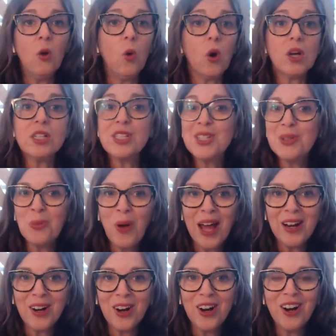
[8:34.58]
or a
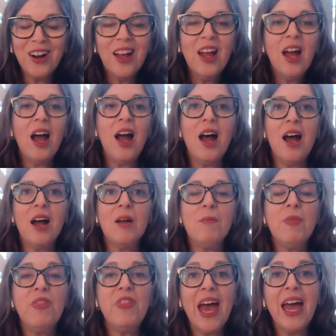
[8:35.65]
sweater
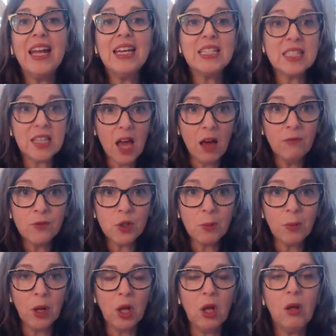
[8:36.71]
that is
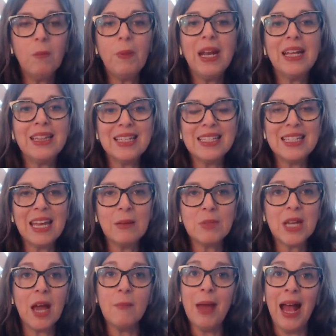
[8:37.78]
comfortable, but at the
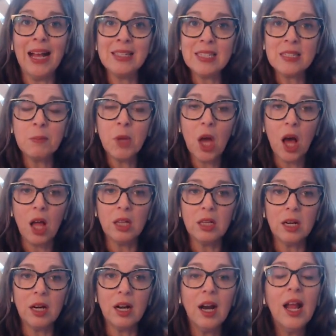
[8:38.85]
same time has some
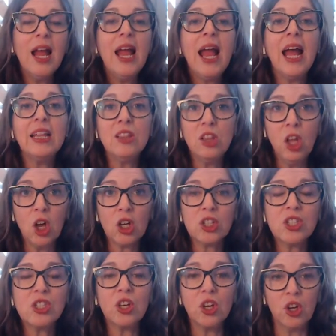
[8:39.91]
color and
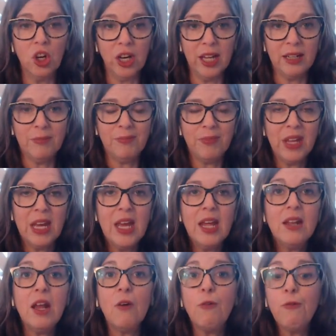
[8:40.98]
looks good.
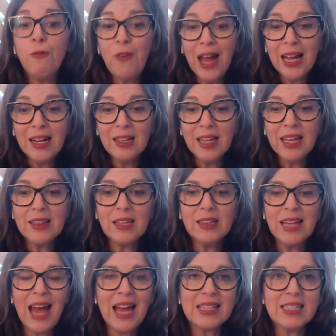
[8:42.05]
Now, finally, the
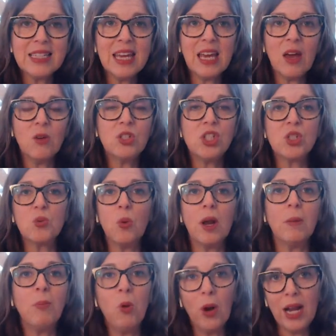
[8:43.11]
last thing I would just
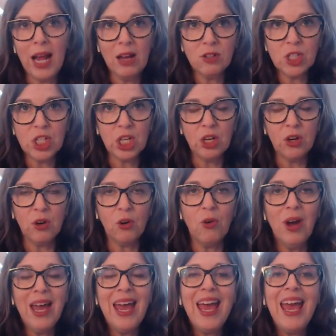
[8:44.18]
want to point out to
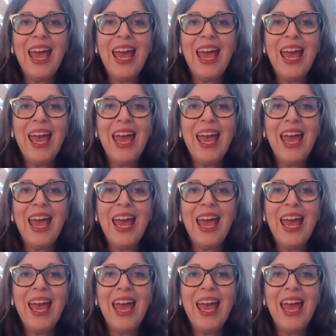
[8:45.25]
you